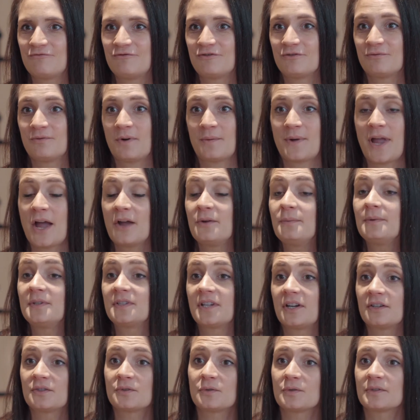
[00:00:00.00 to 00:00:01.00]
We opened
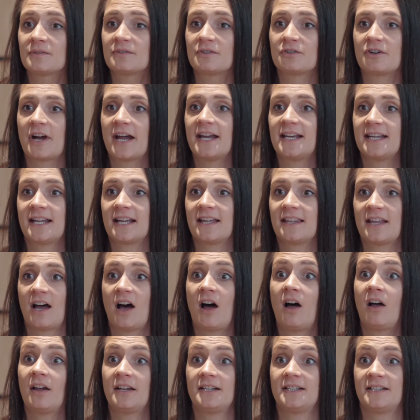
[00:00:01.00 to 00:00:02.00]
our doors for trading at the
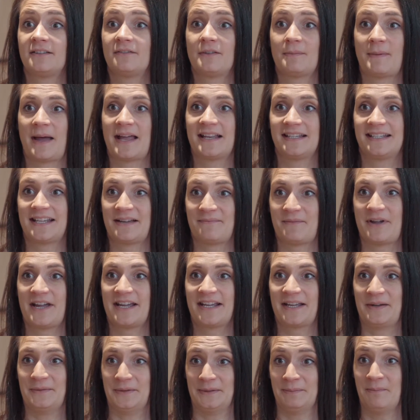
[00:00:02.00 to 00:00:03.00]
height of the
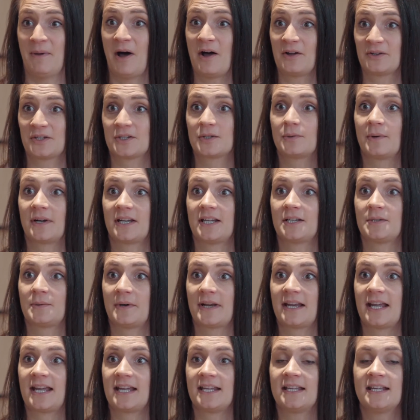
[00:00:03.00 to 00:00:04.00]
pandemic. It was March
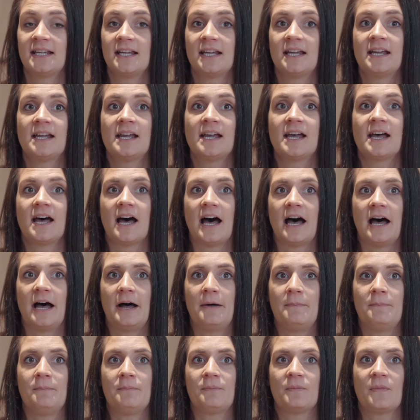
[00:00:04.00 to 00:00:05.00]
2020.
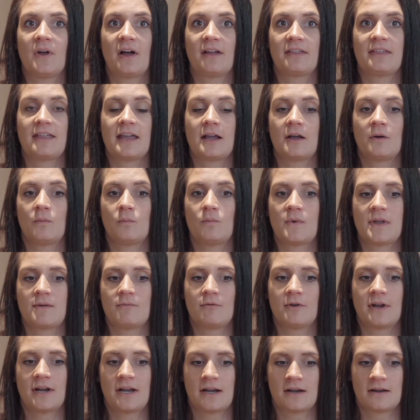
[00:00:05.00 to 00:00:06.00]
I think we were
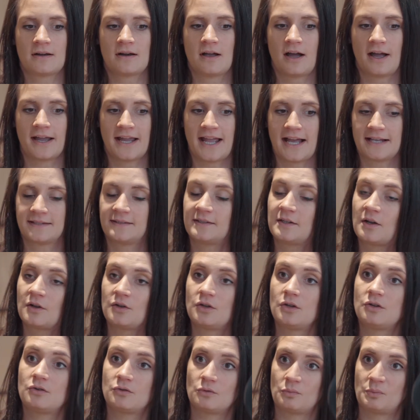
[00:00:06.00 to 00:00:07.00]
in, I guess, an
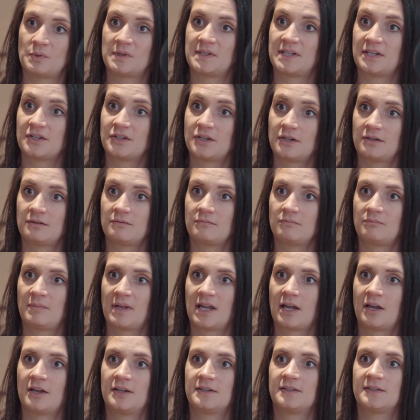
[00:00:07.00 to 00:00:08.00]
unusual position
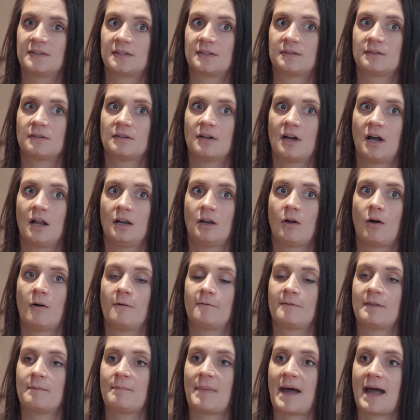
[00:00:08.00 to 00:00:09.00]
because a lot
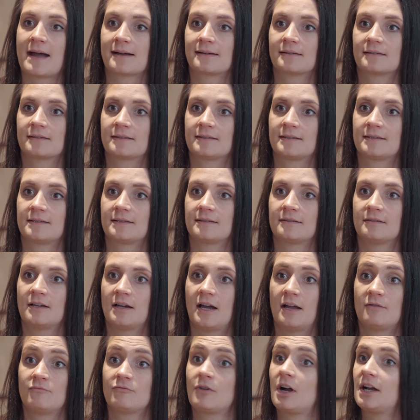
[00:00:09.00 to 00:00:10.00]
of the banks,
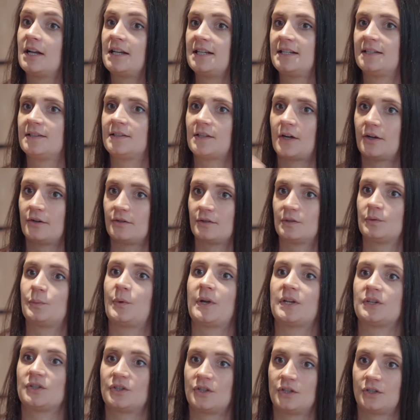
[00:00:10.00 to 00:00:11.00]
and rightly so,
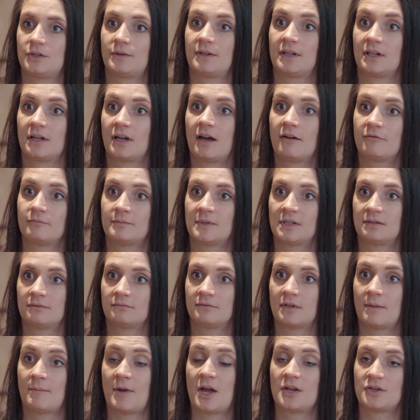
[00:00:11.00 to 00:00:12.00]
switched to doing the government
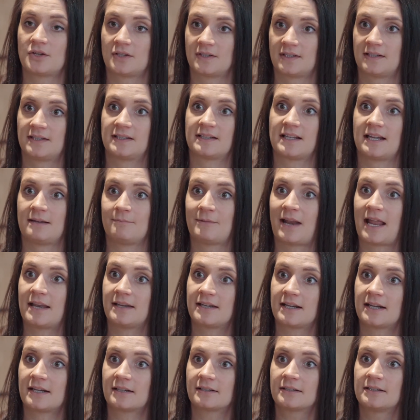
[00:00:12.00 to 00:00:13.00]
emergency scheme
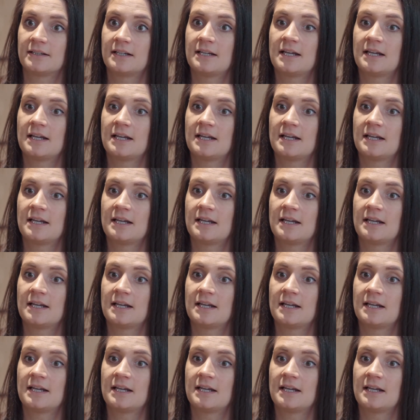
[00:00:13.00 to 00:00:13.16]
lending.